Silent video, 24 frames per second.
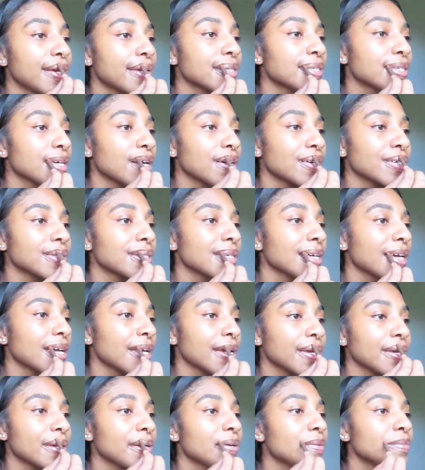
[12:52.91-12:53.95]
So I was
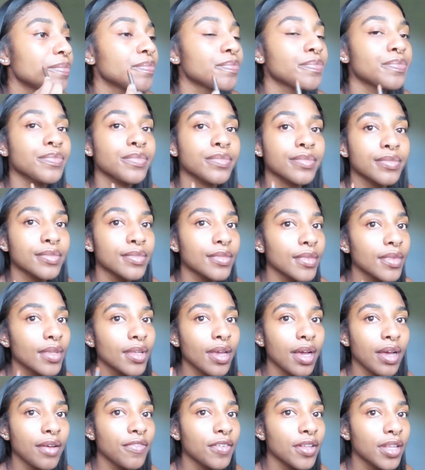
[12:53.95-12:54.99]
like,
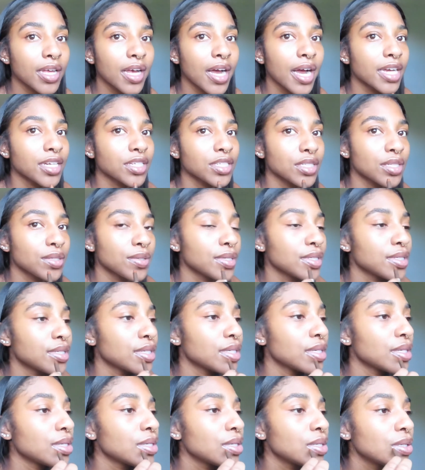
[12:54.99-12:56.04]
I feel like I should do it
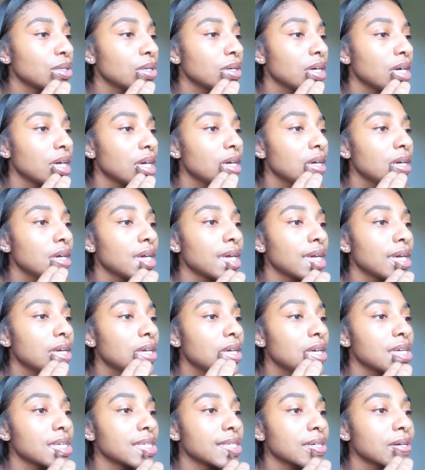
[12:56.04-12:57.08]
too.
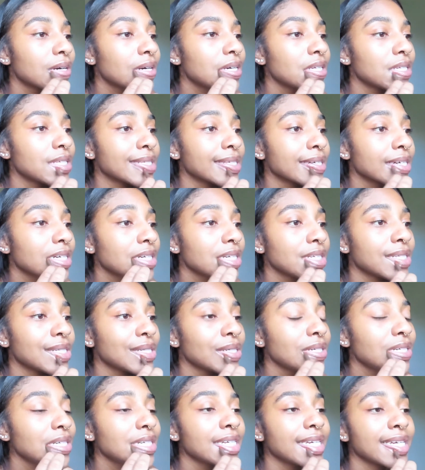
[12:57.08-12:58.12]
And so I started
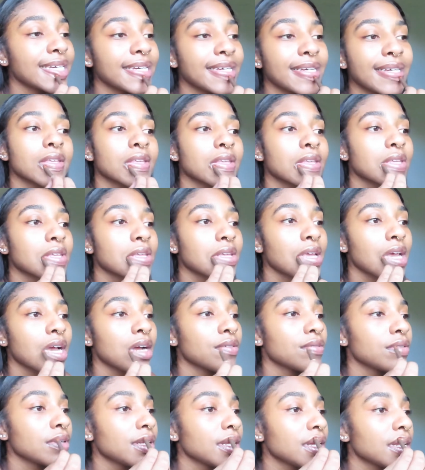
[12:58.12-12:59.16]
doing it. I
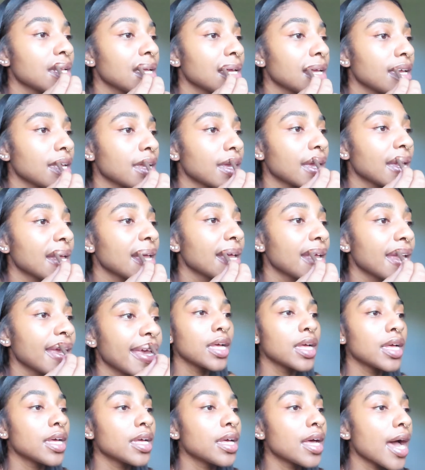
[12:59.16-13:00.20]
really like it.
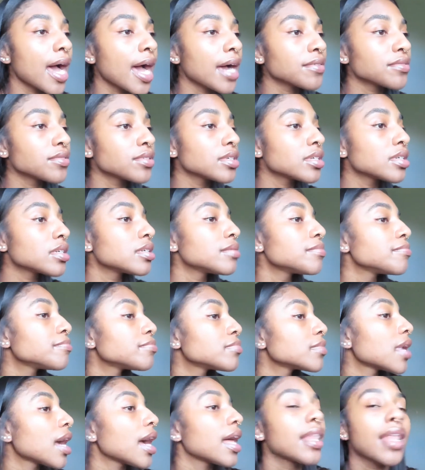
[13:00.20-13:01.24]
After
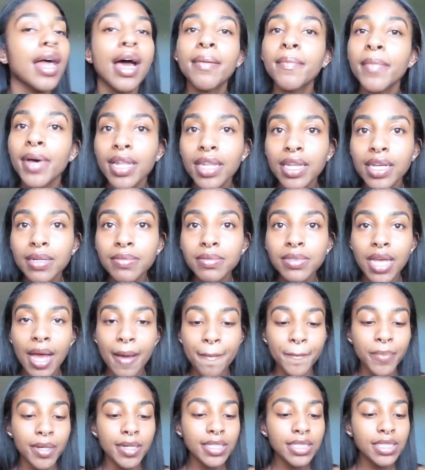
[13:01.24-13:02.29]
I line my lips, I
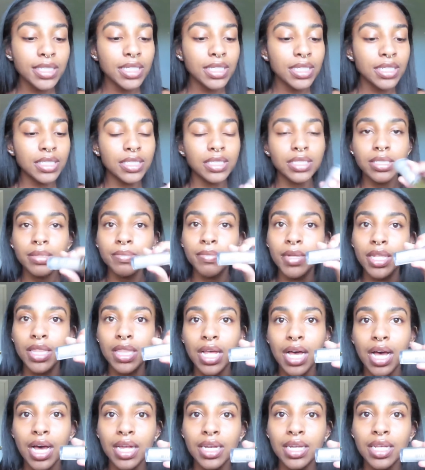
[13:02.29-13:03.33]
put this
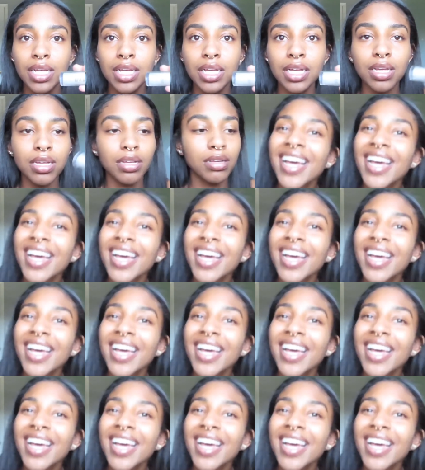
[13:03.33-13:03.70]
Milani.